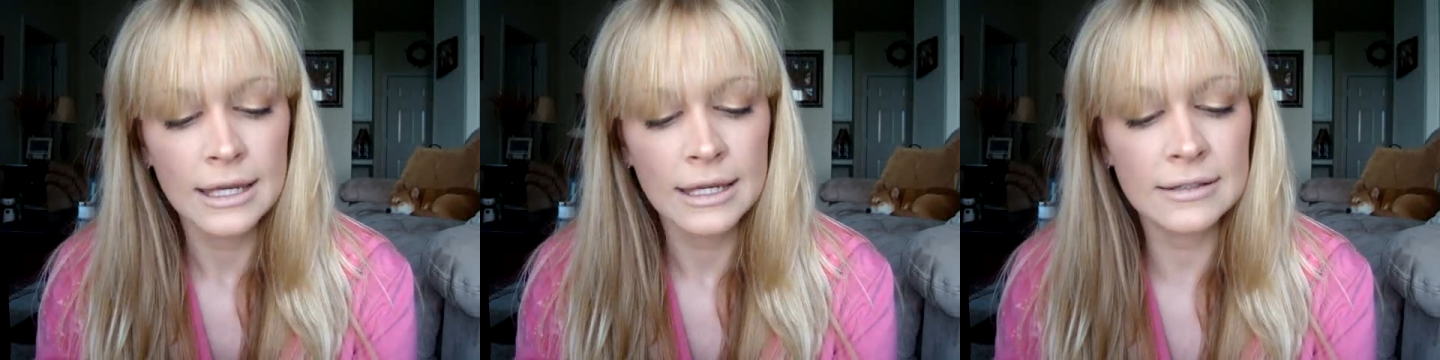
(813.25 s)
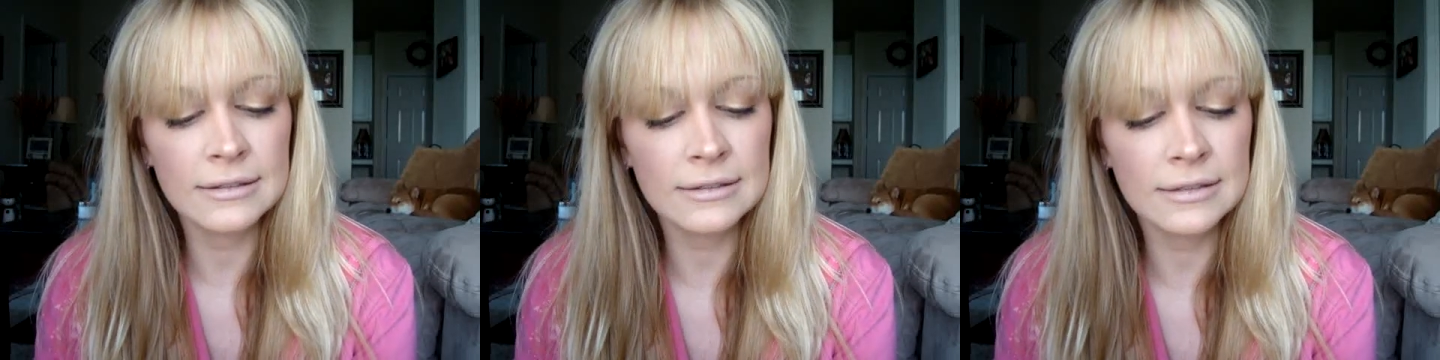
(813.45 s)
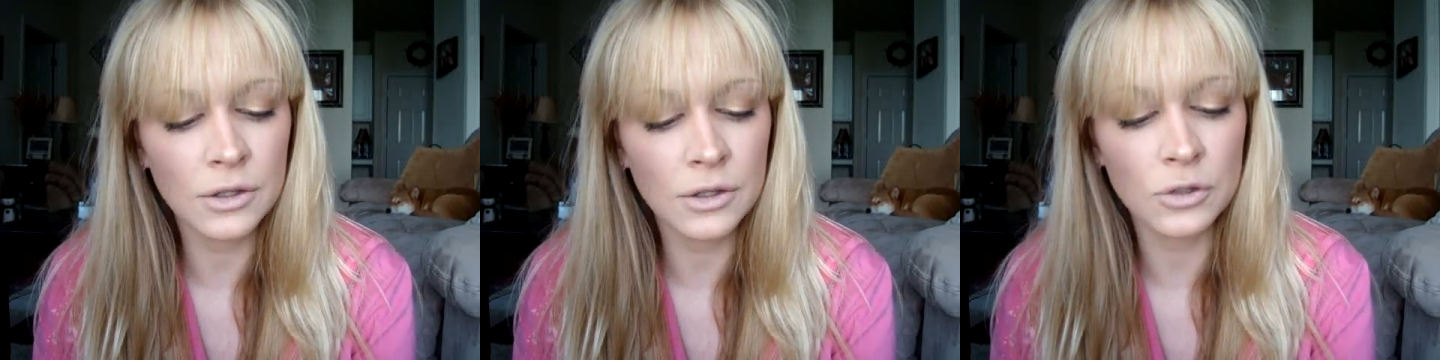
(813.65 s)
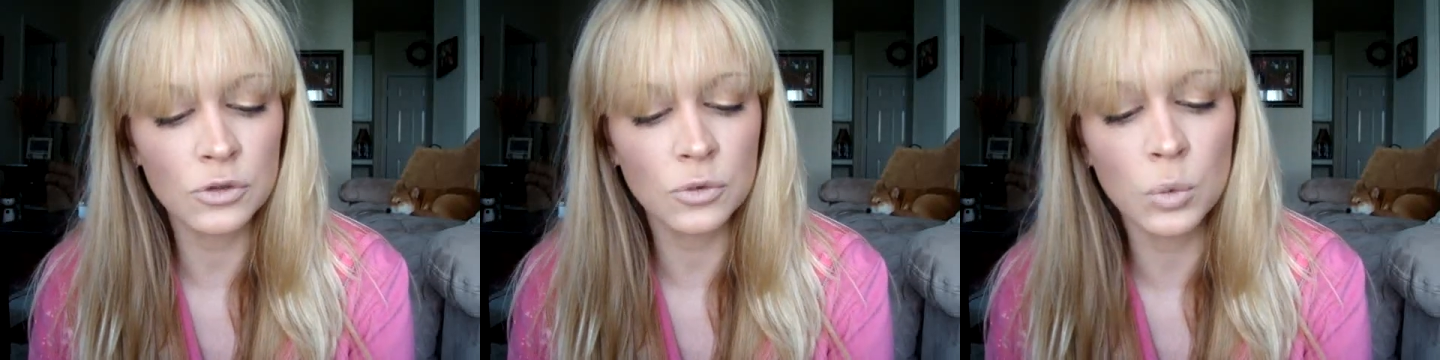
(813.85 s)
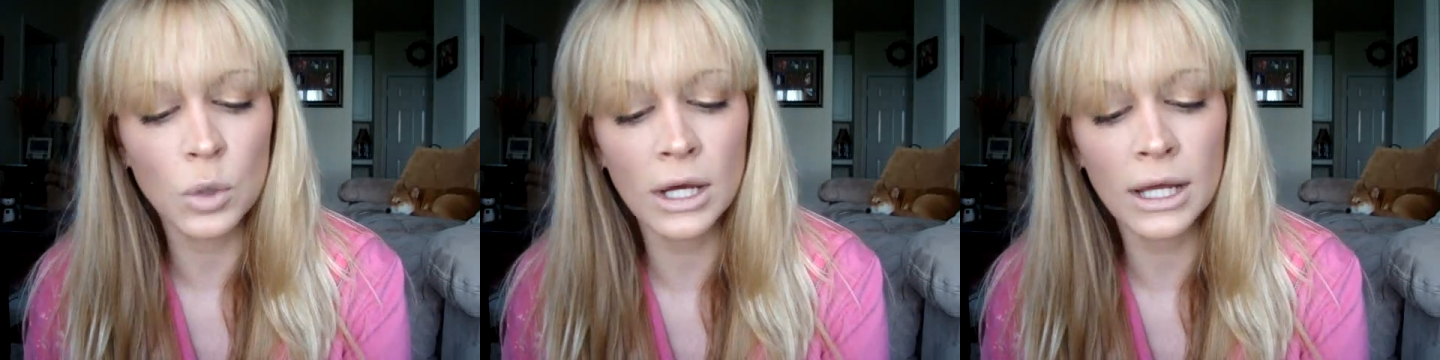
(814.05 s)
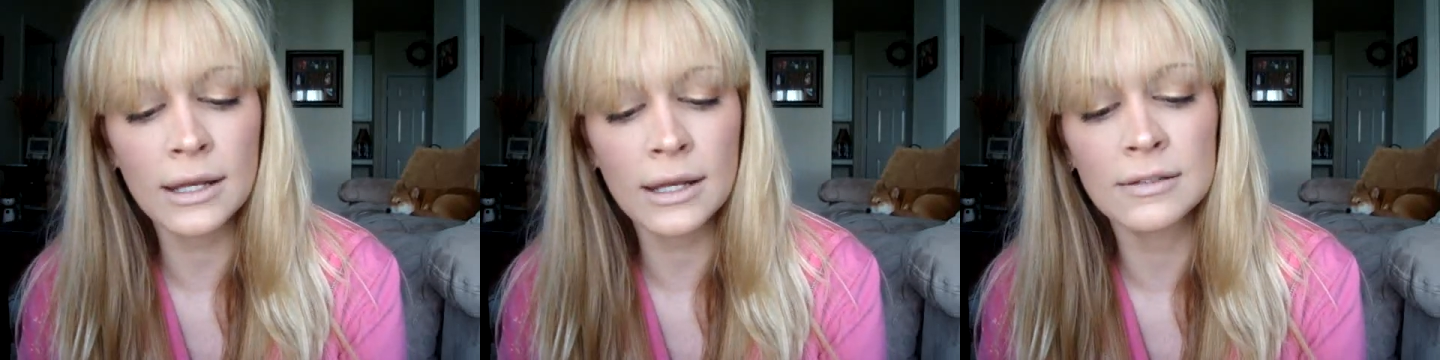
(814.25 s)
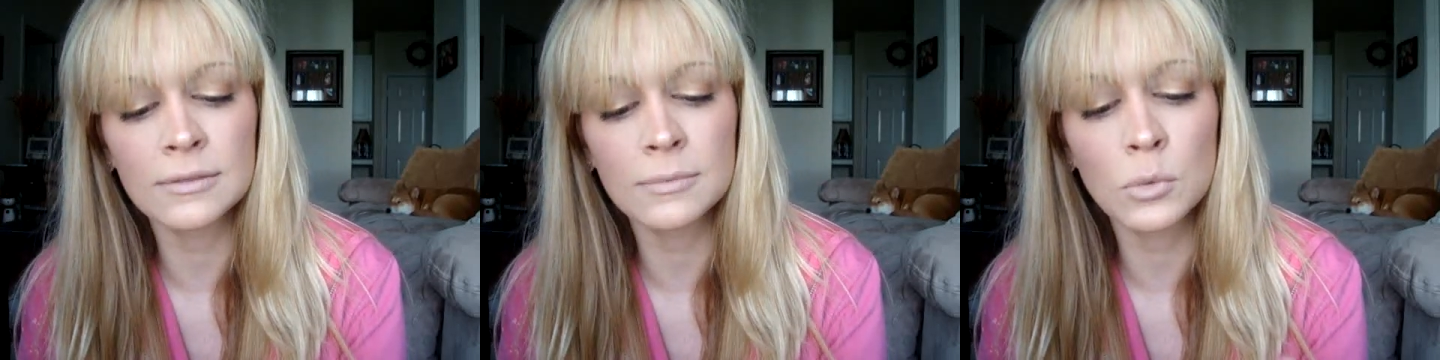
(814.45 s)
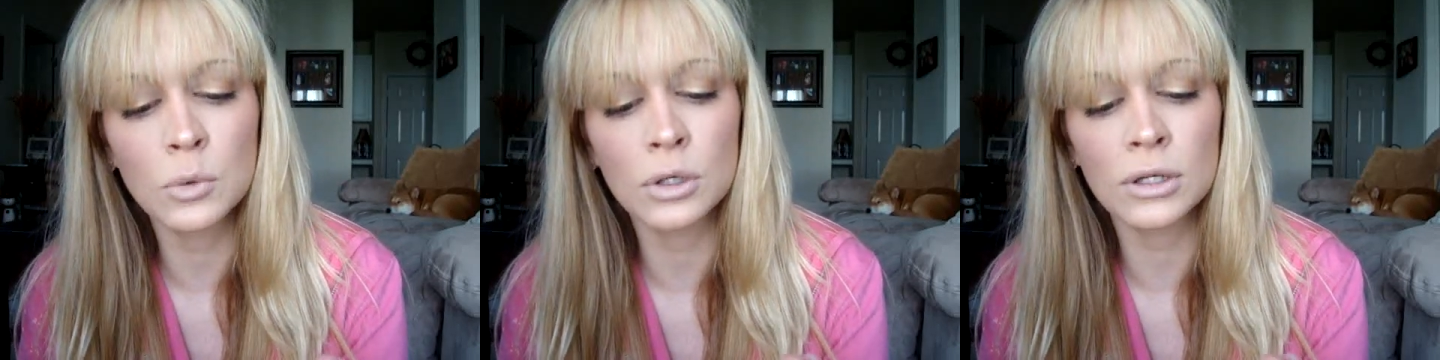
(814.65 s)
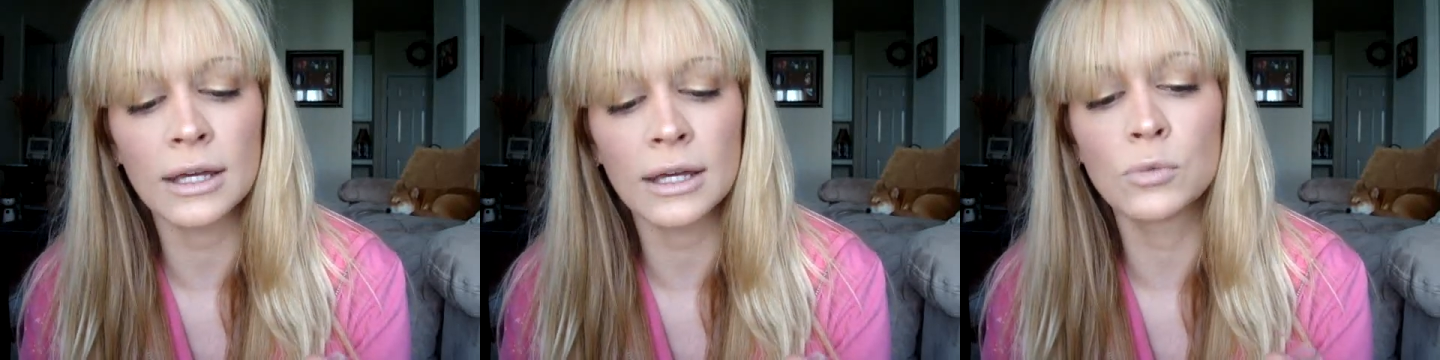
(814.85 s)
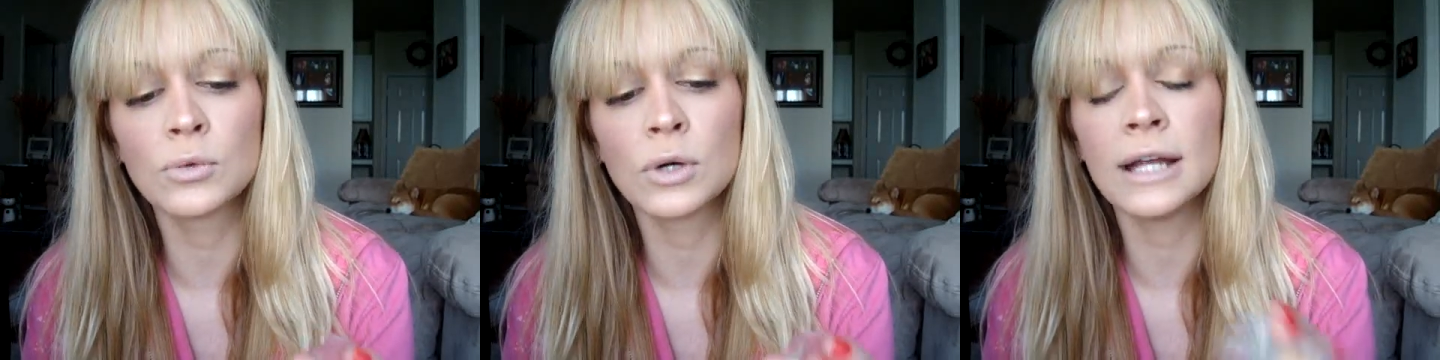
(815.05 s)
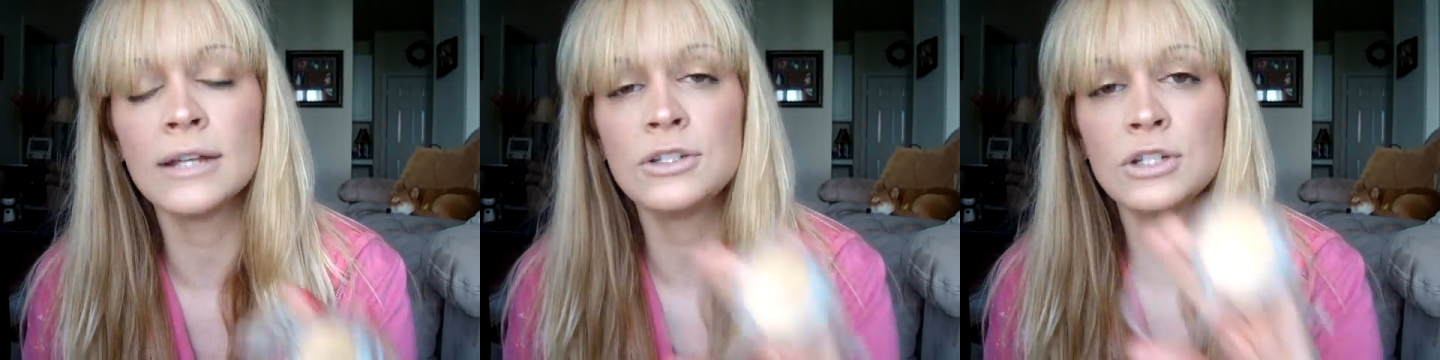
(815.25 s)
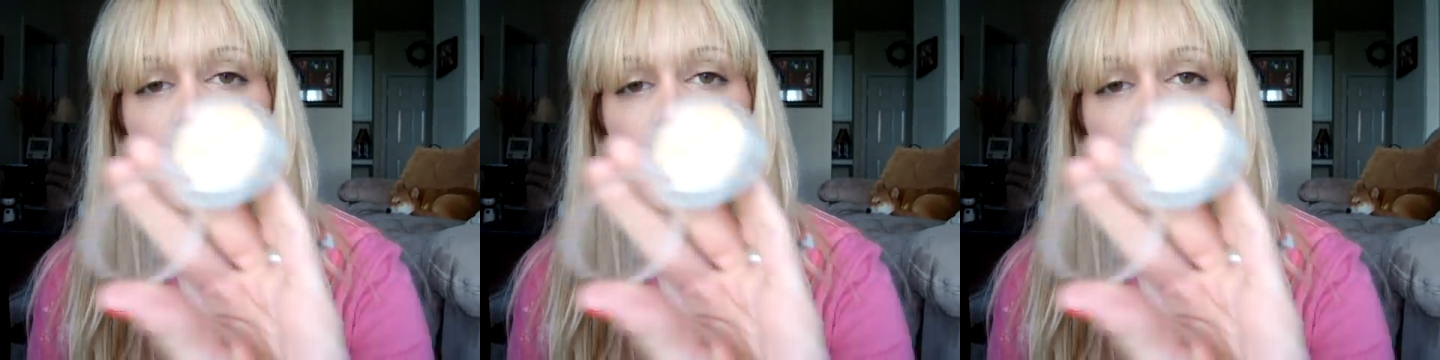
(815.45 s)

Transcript: concealers. One is more like red